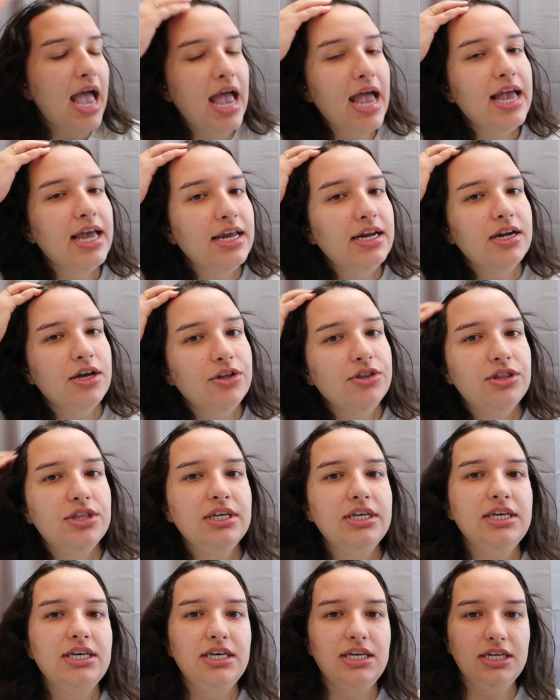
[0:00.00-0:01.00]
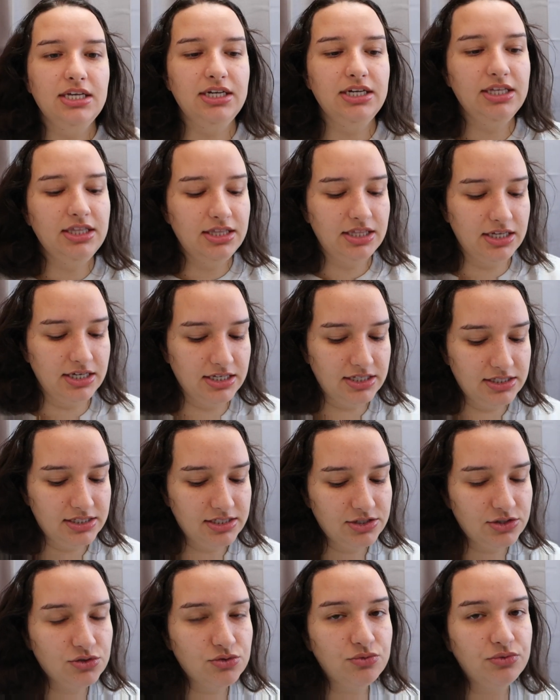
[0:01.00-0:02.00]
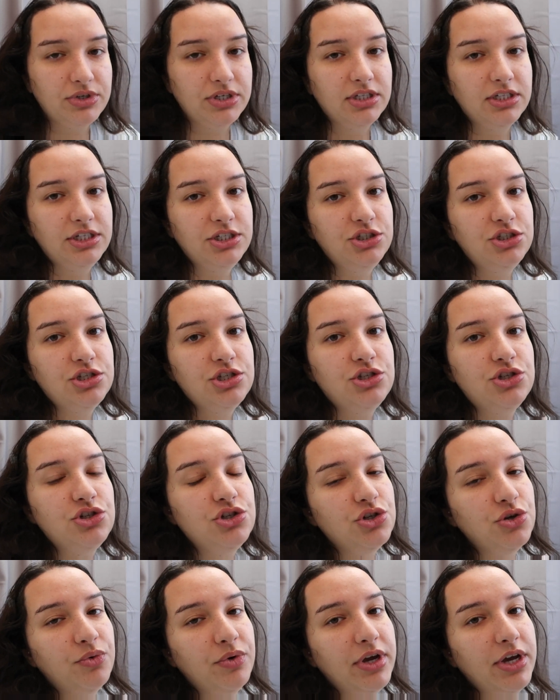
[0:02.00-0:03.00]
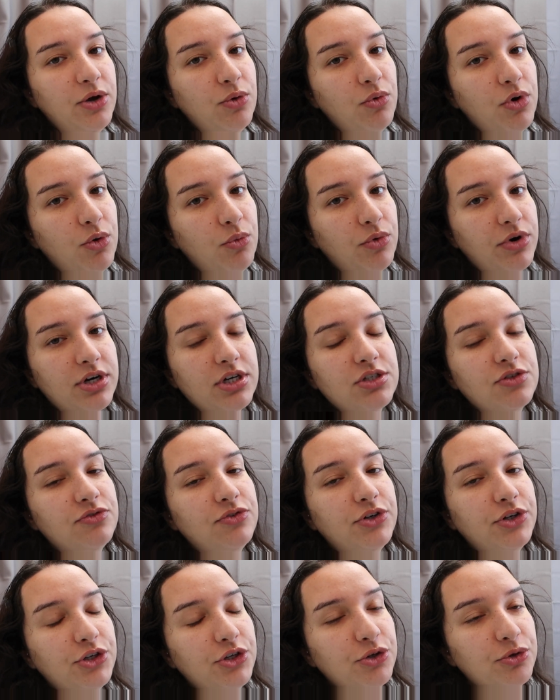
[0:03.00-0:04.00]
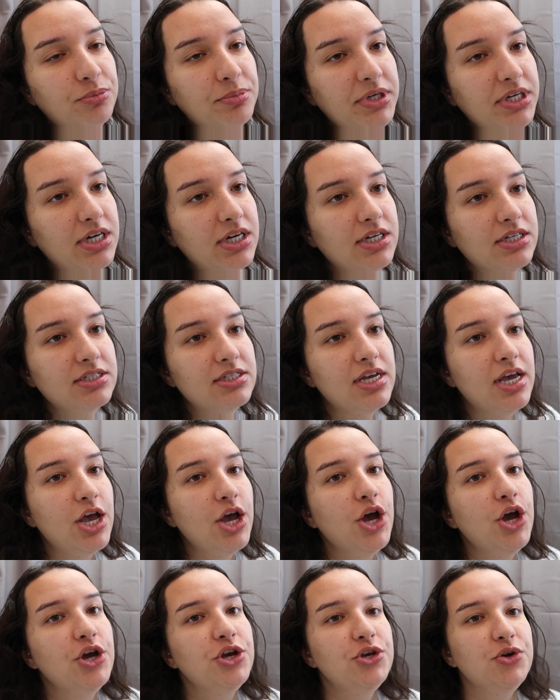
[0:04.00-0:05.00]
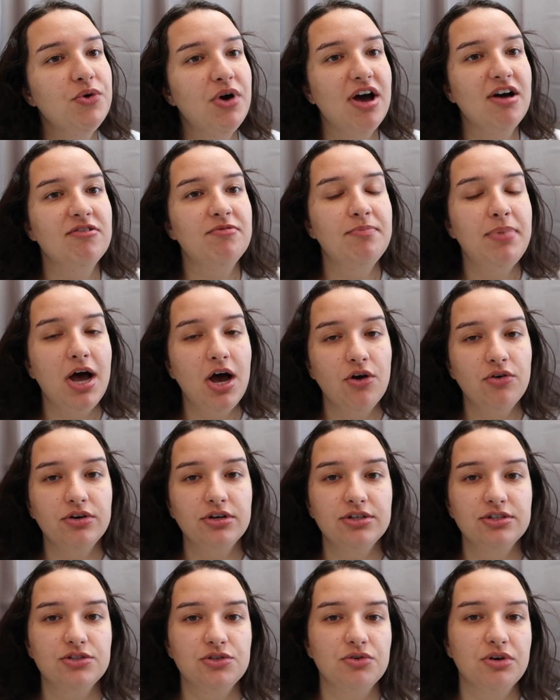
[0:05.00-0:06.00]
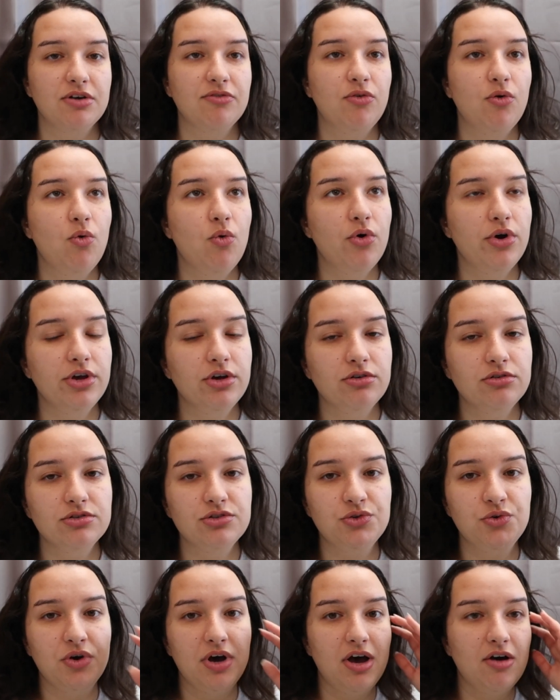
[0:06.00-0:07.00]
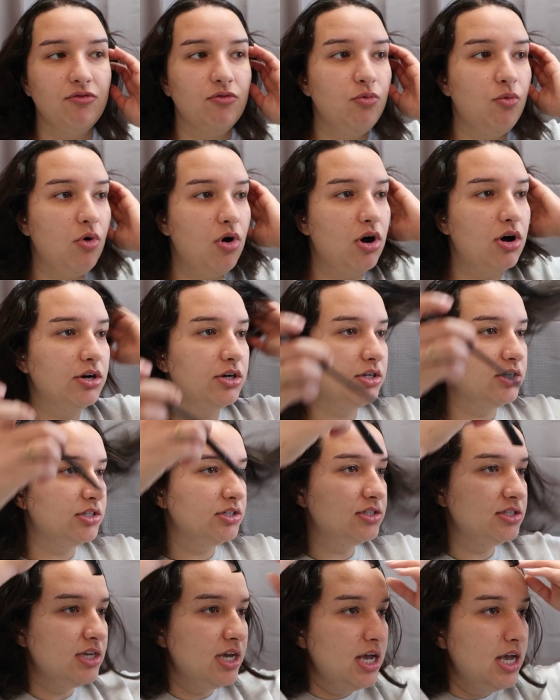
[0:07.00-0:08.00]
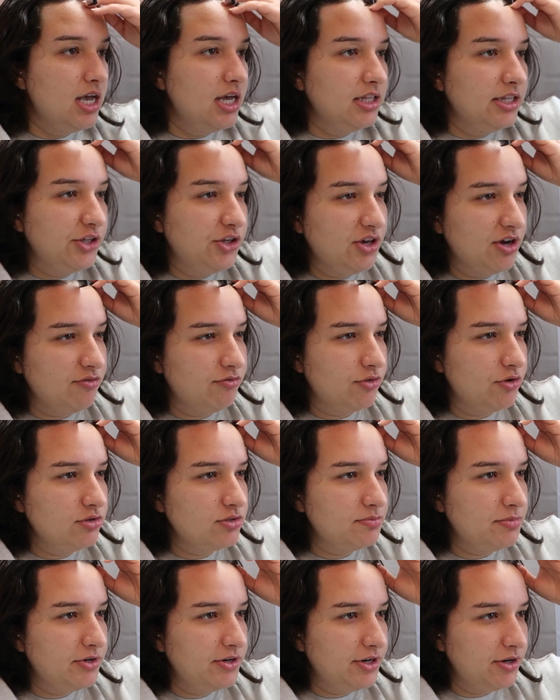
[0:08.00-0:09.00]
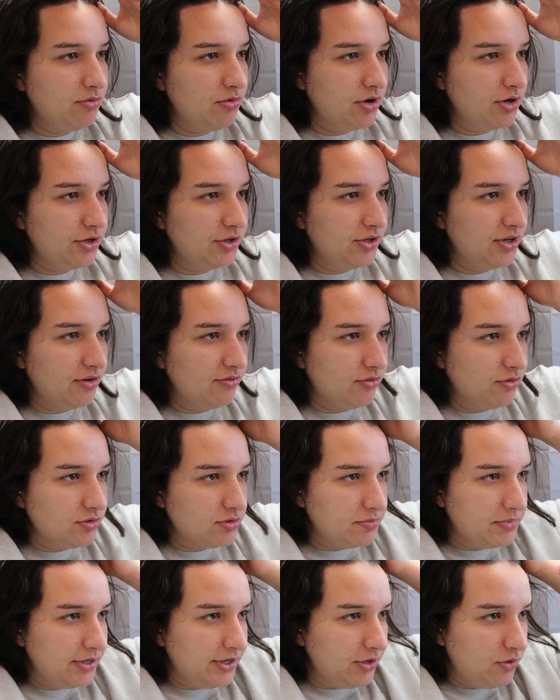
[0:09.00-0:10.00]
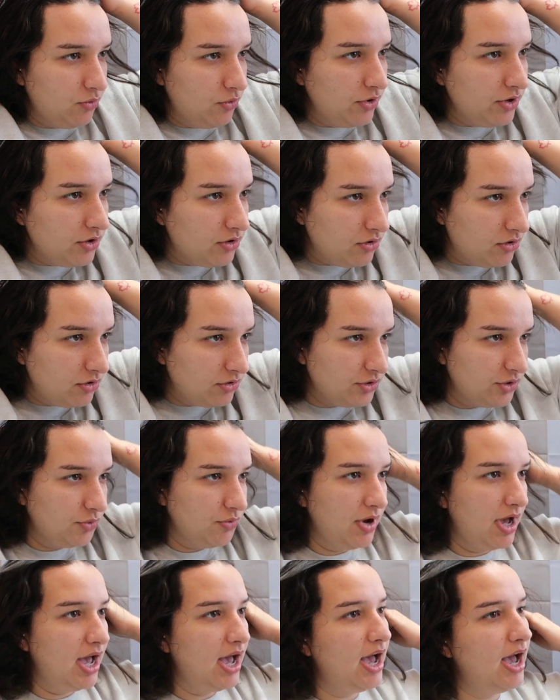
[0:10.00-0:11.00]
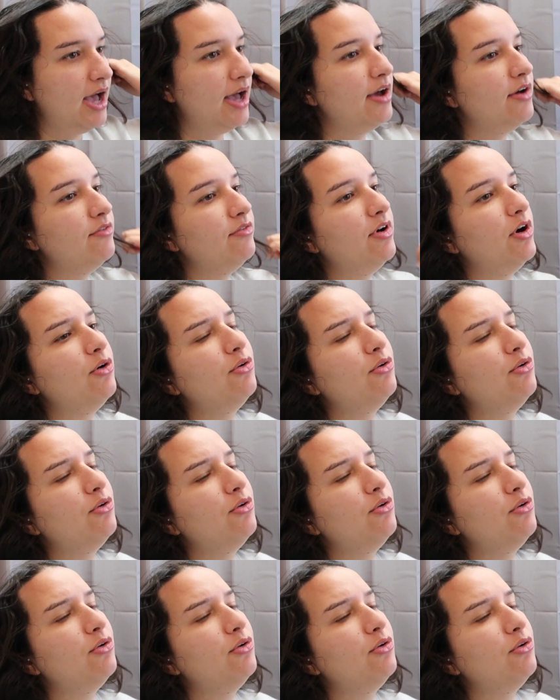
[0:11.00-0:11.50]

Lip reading: And the key to this is really just doing what works for you, because you have powders, you have oils, you have waters. Like you have rosemary water, you have rosemary oil, you have